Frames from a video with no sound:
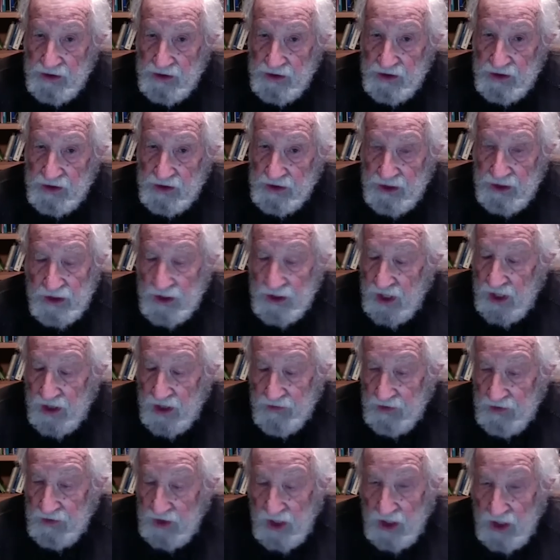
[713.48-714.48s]
didn't have a
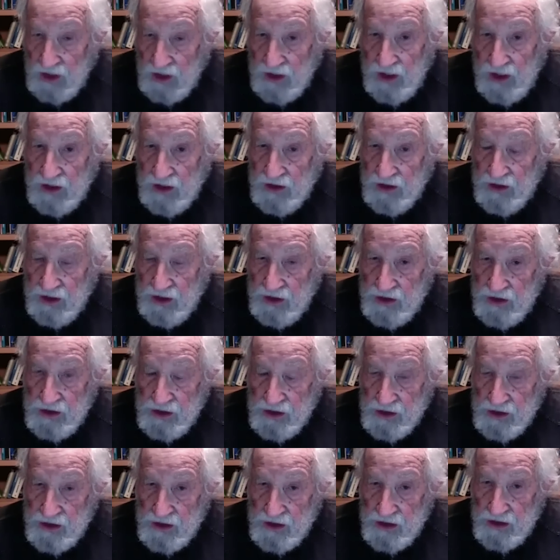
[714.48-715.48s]
lockdown. They just
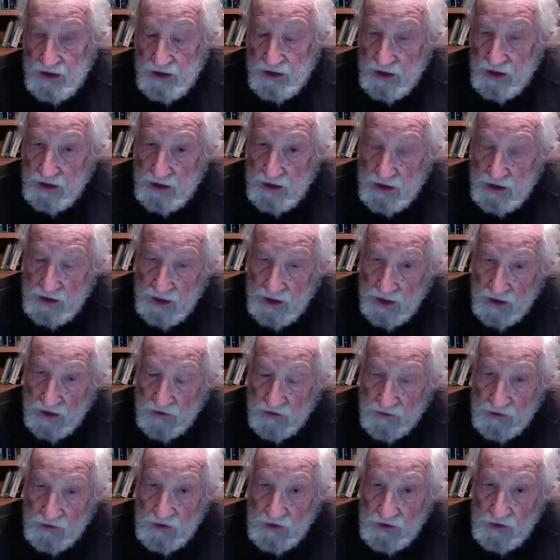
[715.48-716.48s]
did
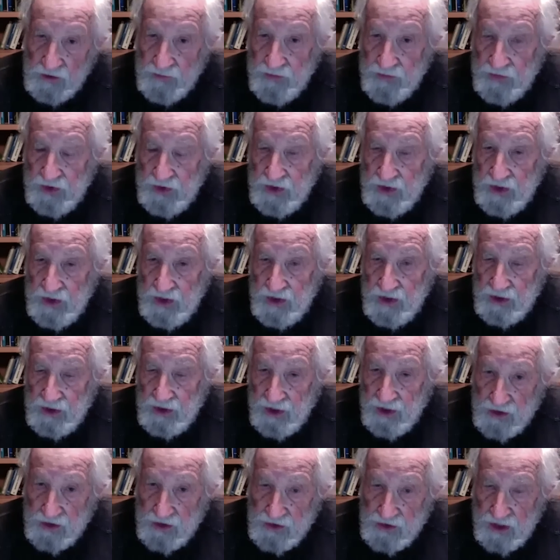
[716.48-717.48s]
careful
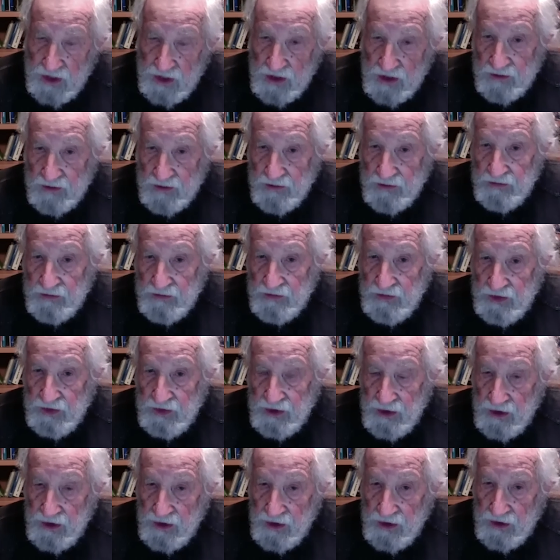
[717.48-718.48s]
testing,
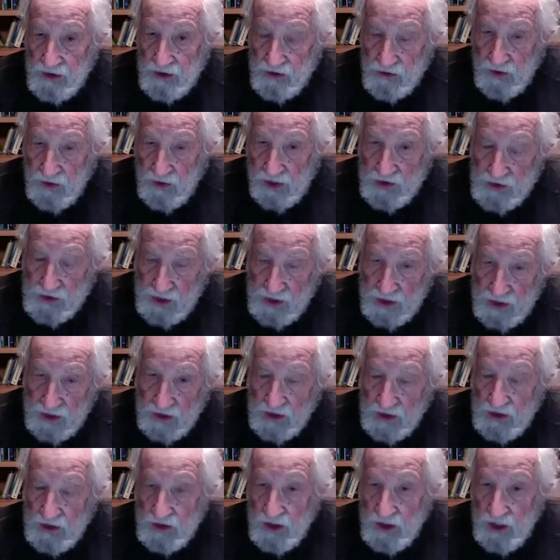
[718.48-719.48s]
tracing,
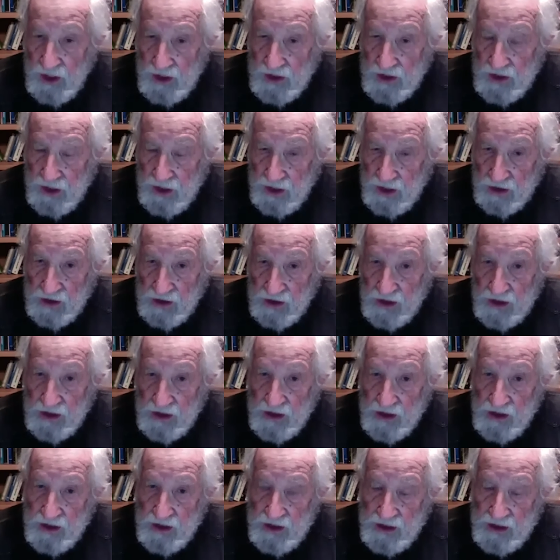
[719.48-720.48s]
and contacting.
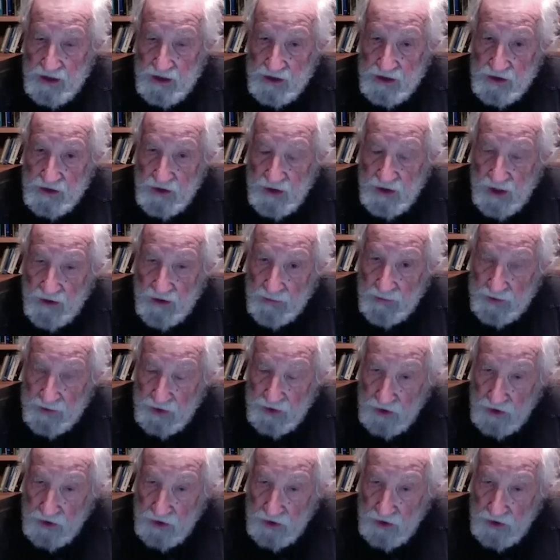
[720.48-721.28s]
So they were able to